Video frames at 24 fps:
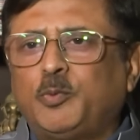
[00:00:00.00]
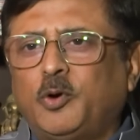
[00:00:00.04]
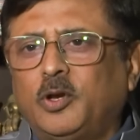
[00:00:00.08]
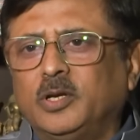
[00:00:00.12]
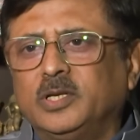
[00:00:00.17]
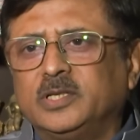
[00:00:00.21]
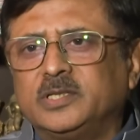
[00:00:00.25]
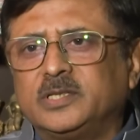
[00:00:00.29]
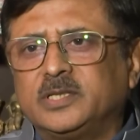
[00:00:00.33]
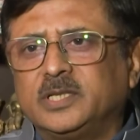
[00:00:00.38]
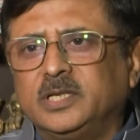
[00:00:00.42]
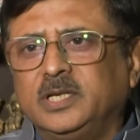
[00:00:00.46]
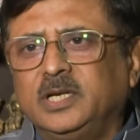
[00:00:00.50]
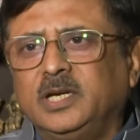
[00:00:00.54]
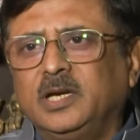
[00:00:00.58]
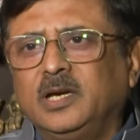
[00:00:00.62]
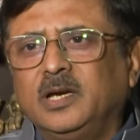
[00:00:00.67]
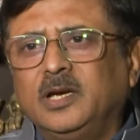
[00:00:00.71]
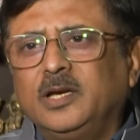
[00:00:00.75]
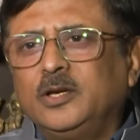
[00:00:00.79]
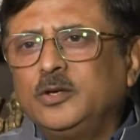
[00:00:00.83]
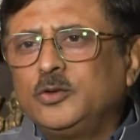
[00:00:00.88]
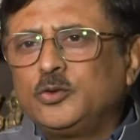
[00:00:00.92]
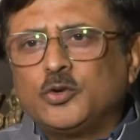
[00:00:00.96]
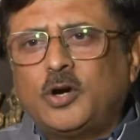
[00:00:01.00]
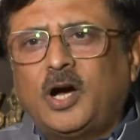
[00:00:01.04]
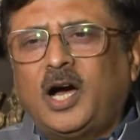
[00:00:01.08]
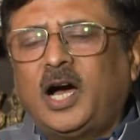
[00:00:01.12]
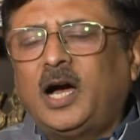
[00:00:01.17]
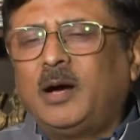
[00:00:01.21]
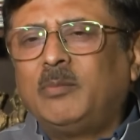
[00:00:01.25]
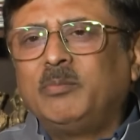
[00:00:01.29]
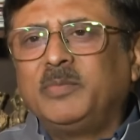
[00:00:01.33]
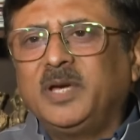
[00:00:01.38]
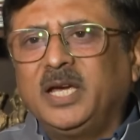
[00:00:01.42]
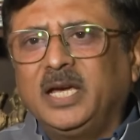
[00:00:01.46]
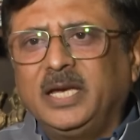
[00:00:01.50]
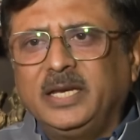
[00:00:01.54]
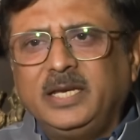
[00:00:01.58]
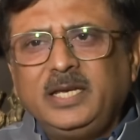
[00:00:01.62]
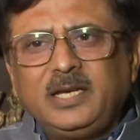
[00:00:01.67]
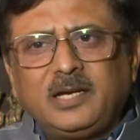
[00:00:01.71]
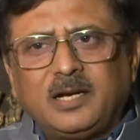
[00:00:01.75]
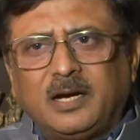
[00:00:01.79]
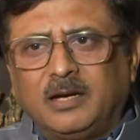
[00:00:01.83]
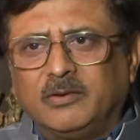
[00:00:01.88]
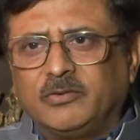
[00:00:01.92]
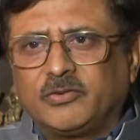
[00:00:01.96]
policy to harm any
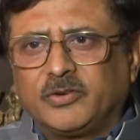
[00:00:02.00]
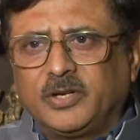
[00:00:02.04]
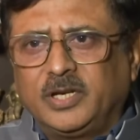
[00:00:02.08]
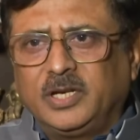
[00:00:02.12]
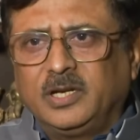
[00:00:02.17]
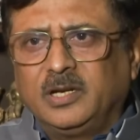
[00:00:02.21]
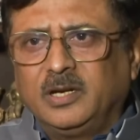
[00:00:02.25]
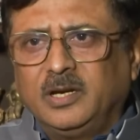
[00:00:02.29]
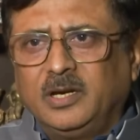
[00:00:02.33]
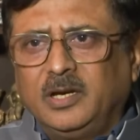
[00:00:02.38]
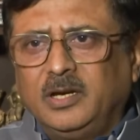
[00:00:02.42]
country.